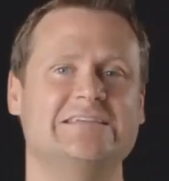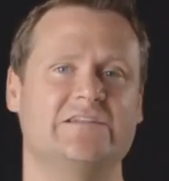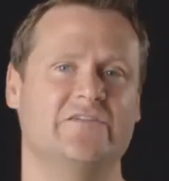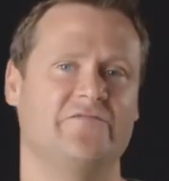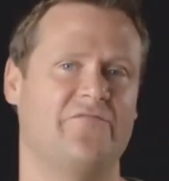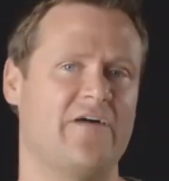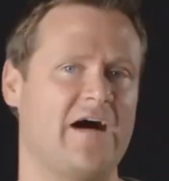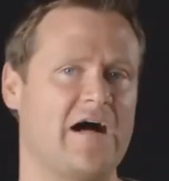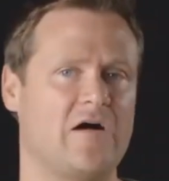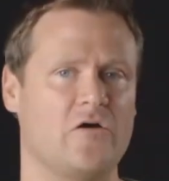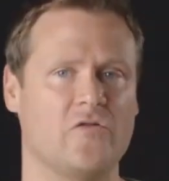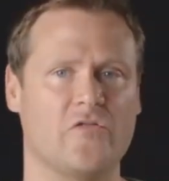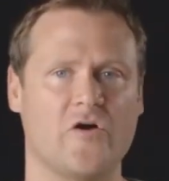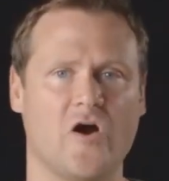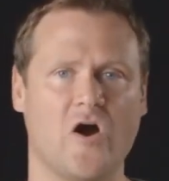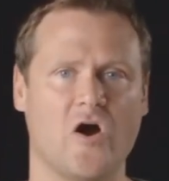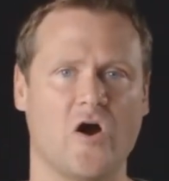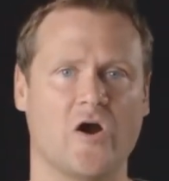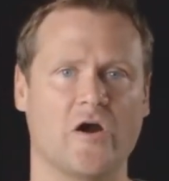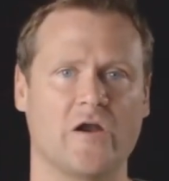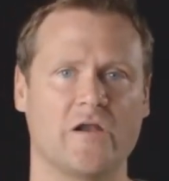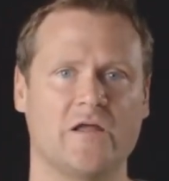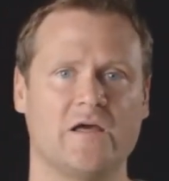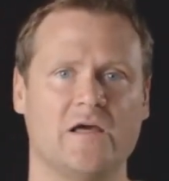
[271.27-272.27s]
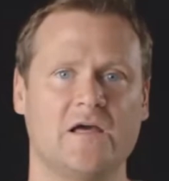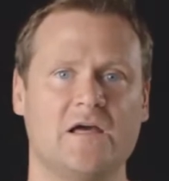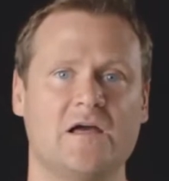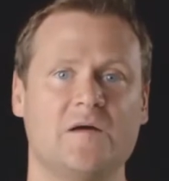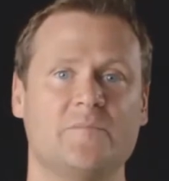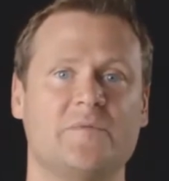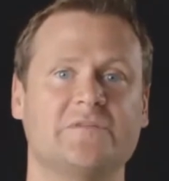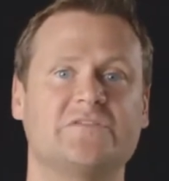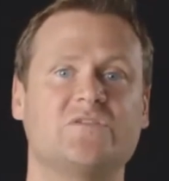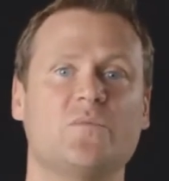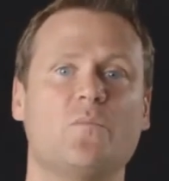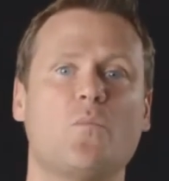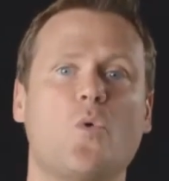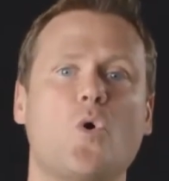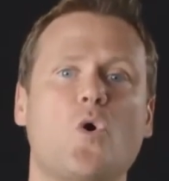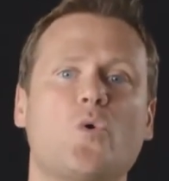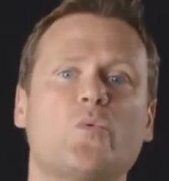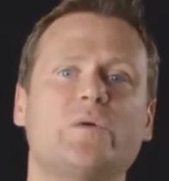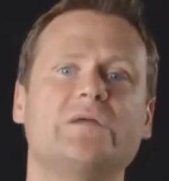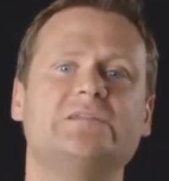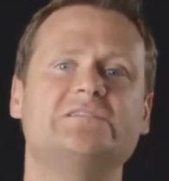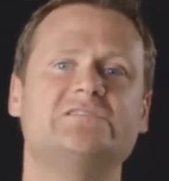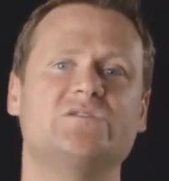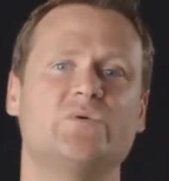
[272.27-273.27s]
to follow the heart, but the more
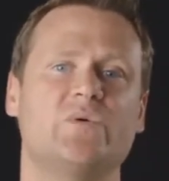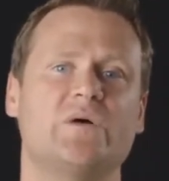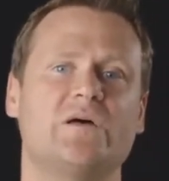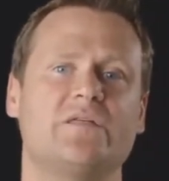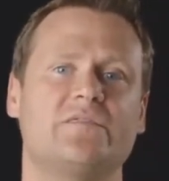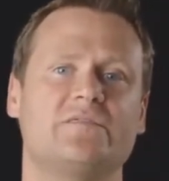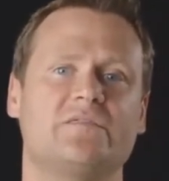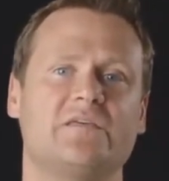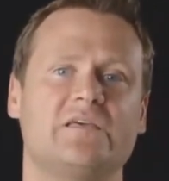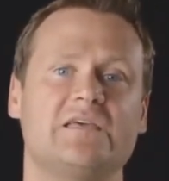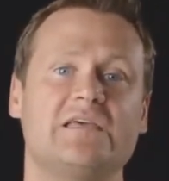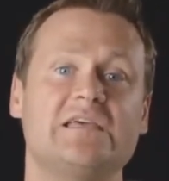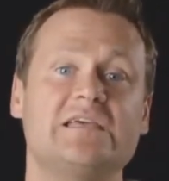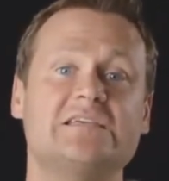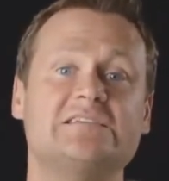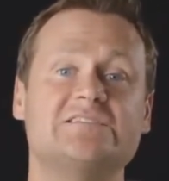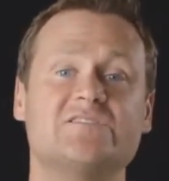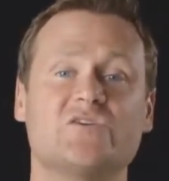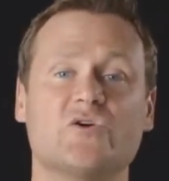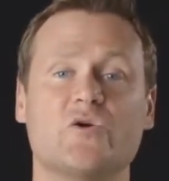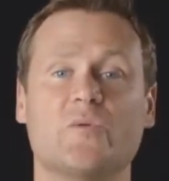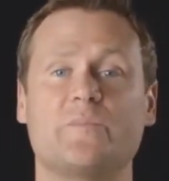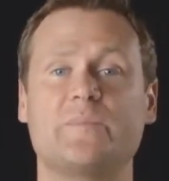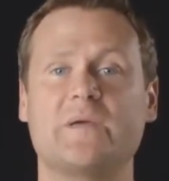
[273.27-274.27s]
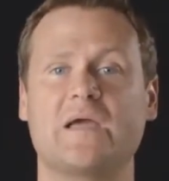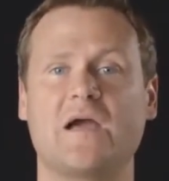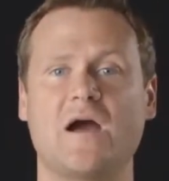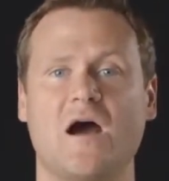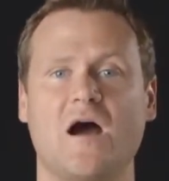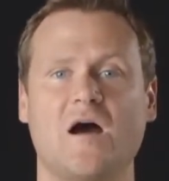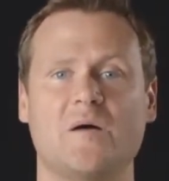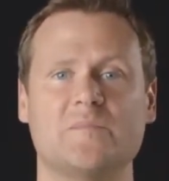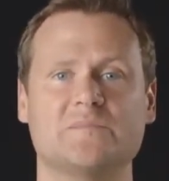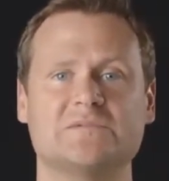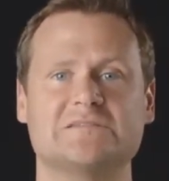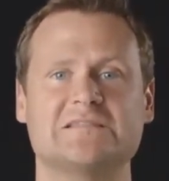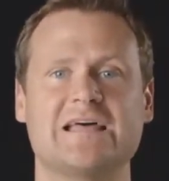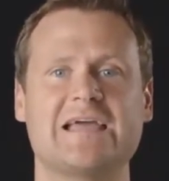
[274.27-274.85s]
we do it, the easier it becomes.